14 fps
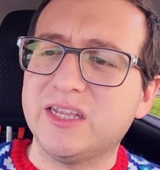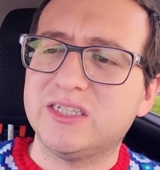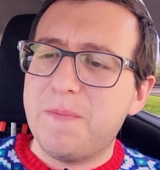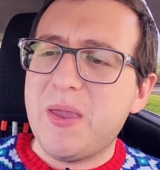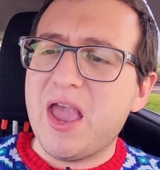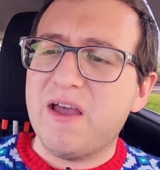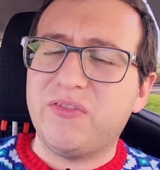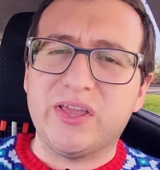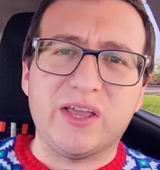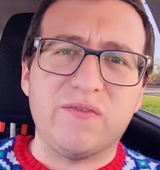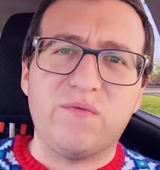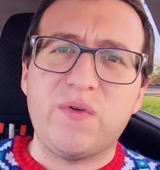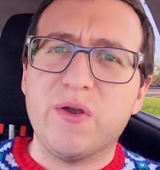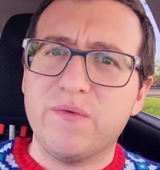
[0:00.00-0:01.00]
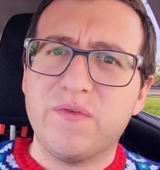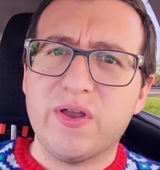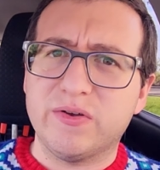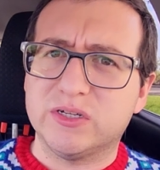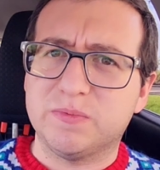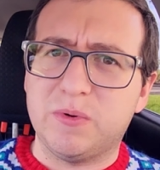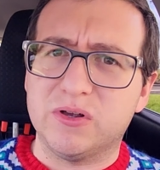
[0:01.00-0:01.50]
It, it may have like a very,
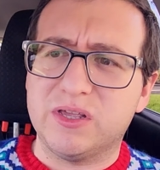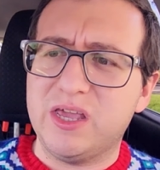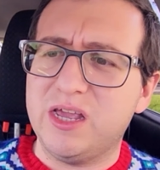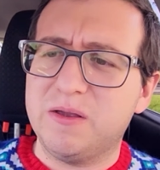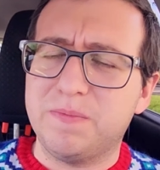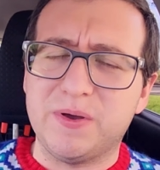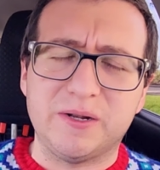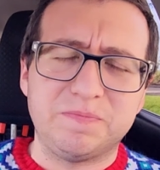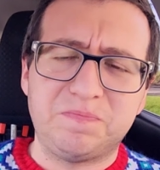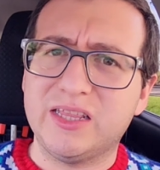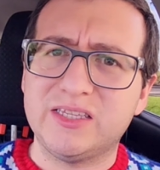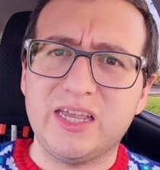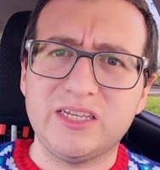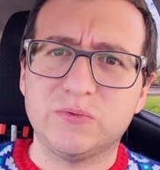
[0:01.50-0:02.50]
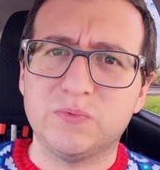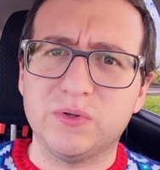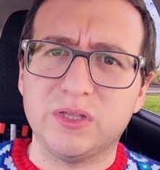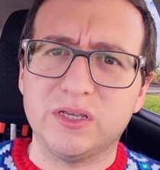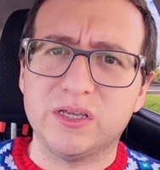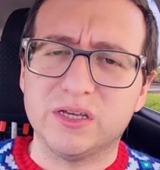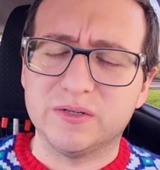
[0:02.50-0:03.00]
very small kick, but it tastes
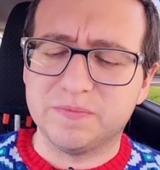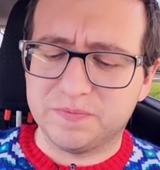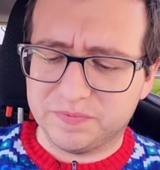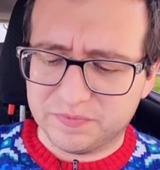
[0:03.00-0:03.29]
really good.